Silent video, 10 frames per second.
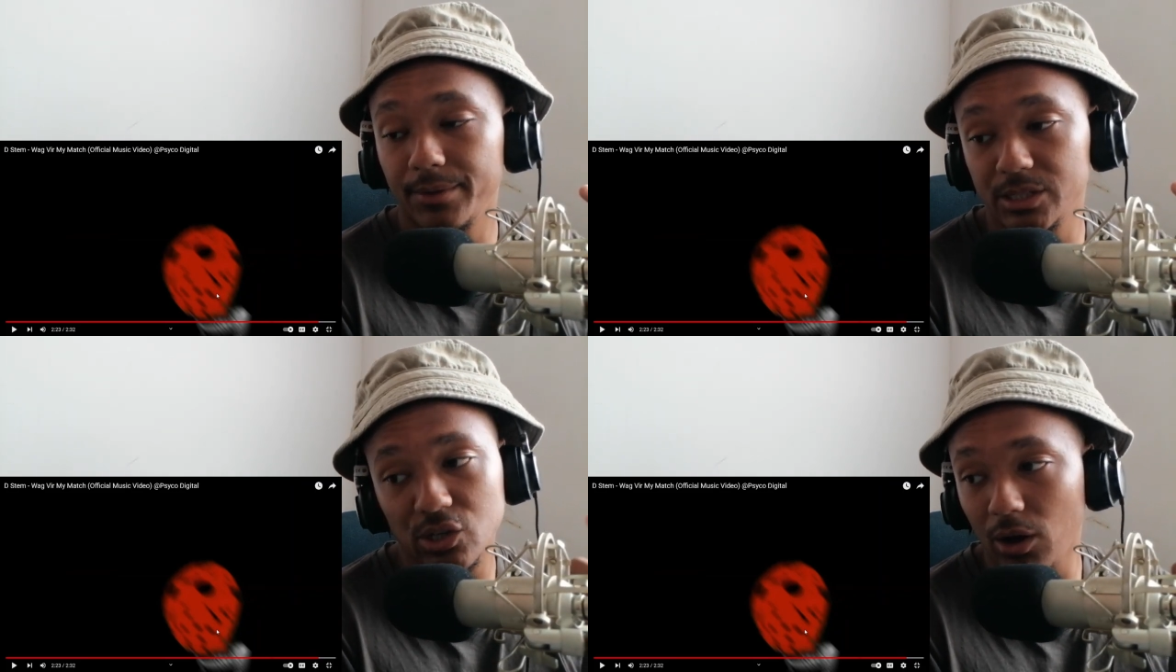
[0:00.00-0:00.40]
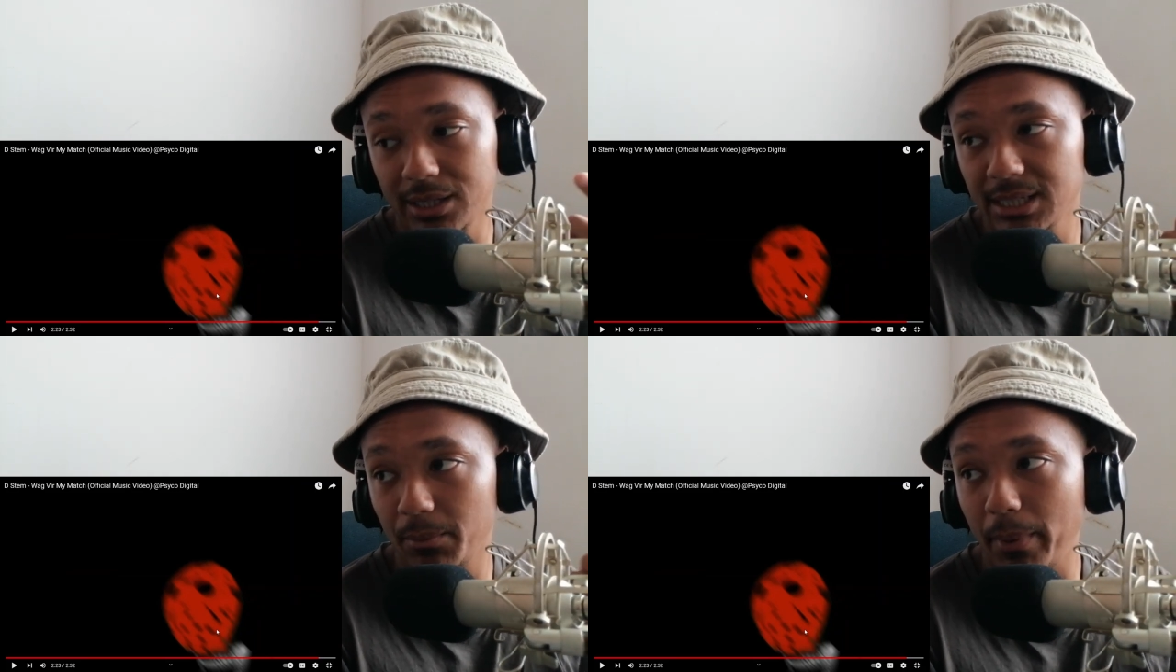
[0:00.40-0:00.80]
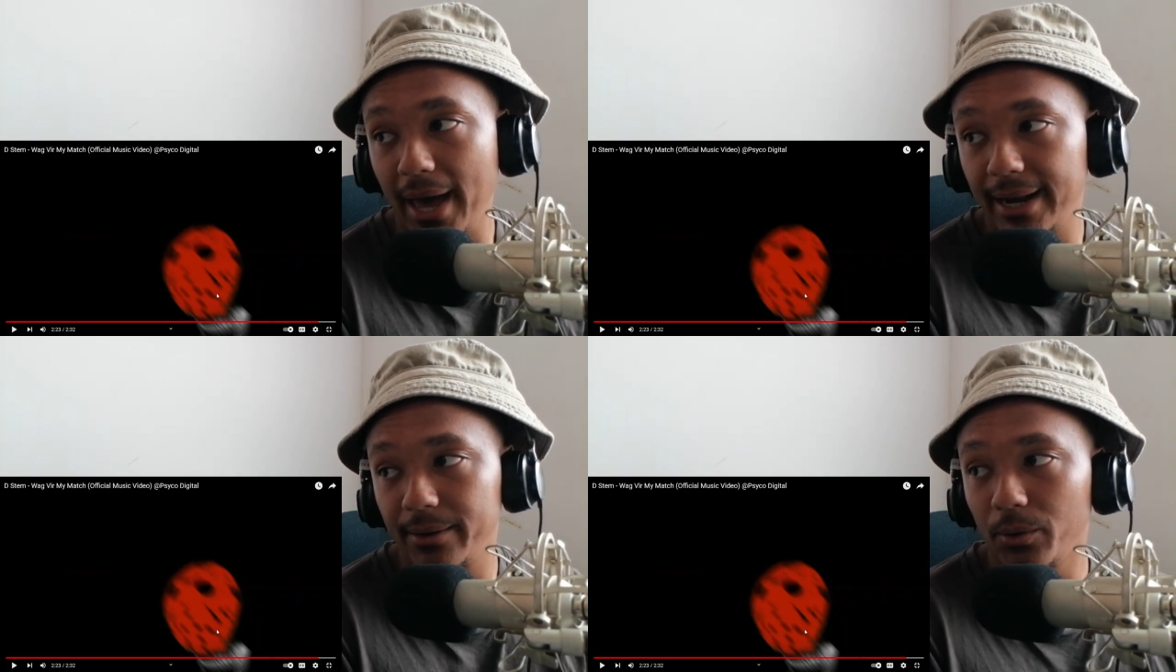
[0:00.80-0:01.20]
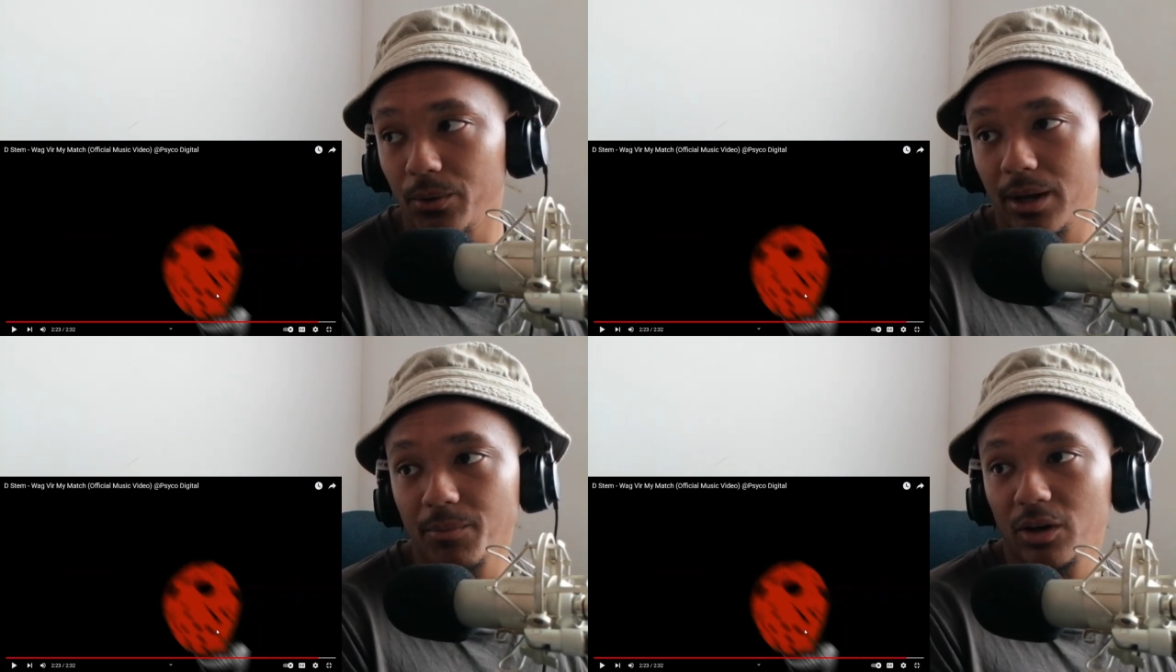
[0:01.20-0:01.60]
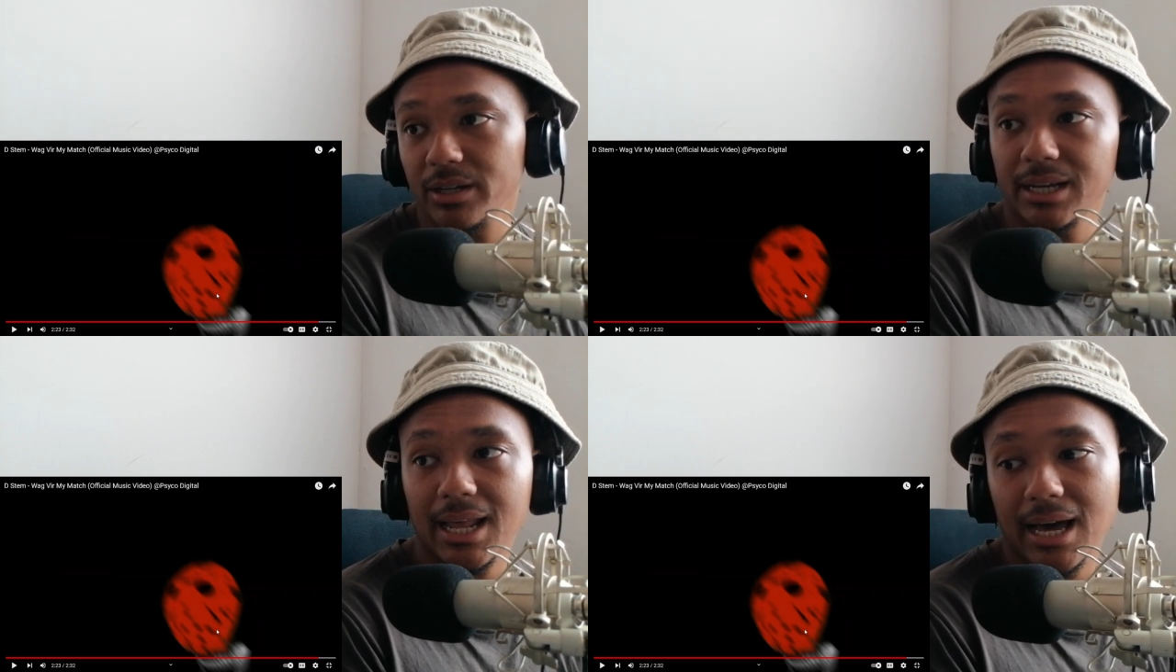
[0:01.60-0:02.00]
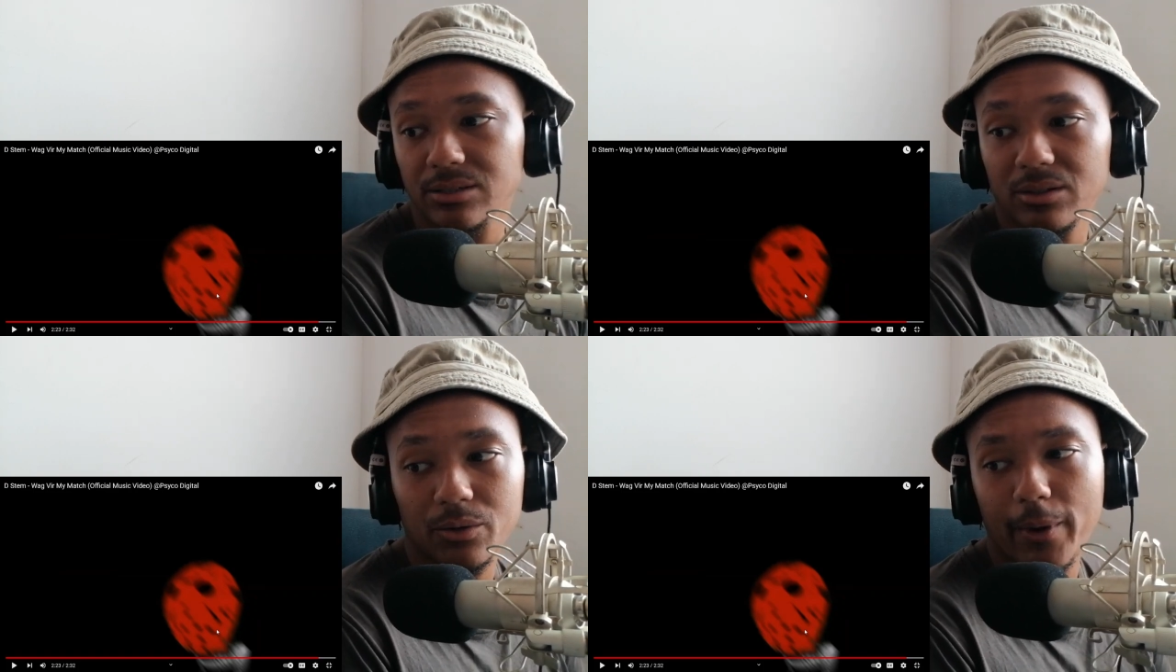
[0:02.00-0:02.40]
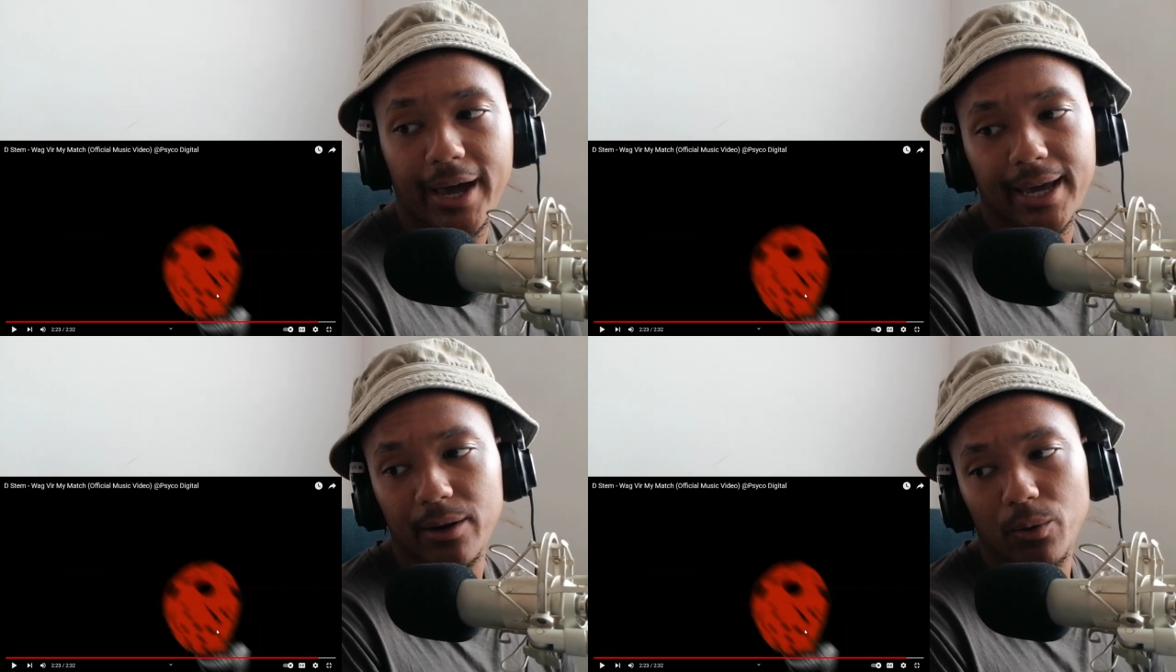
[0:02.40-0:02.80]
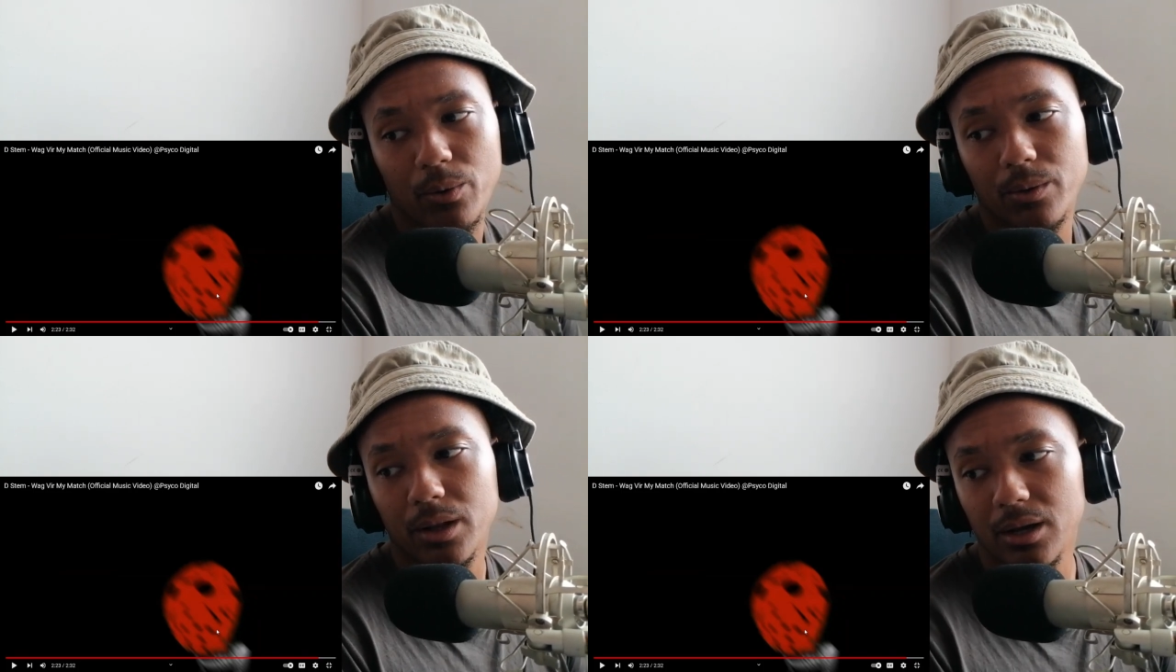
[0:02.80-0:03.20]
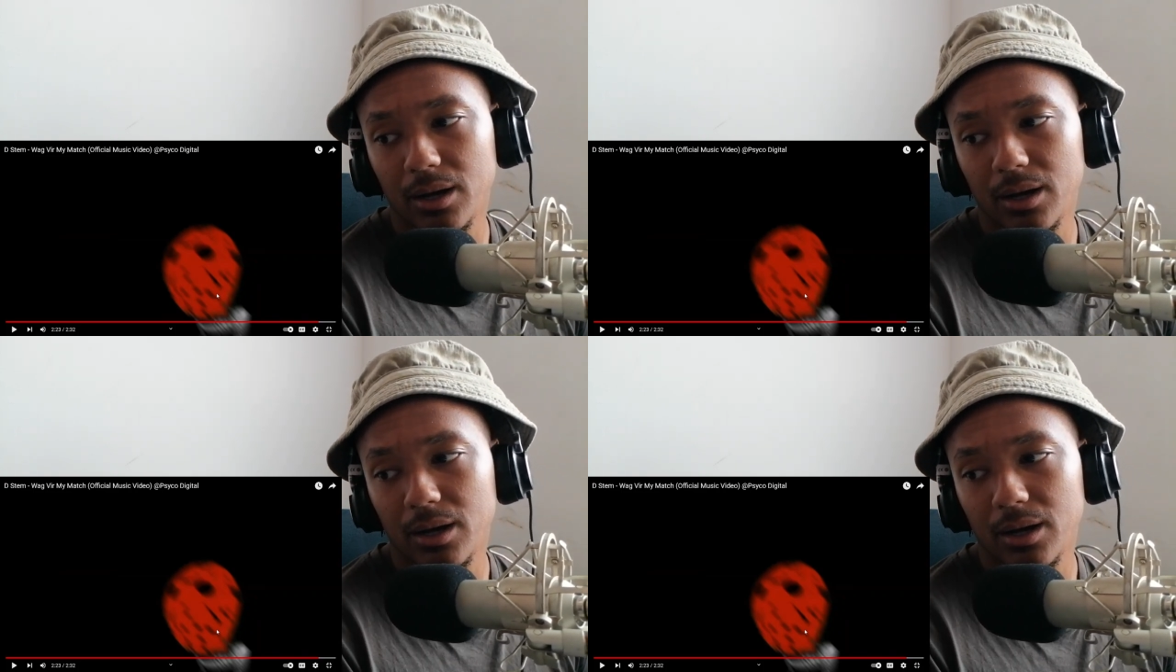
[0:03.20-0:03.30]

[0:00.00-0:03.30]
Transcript: The song isn't bad at all. I'm not gonna lie, it's not whack at all.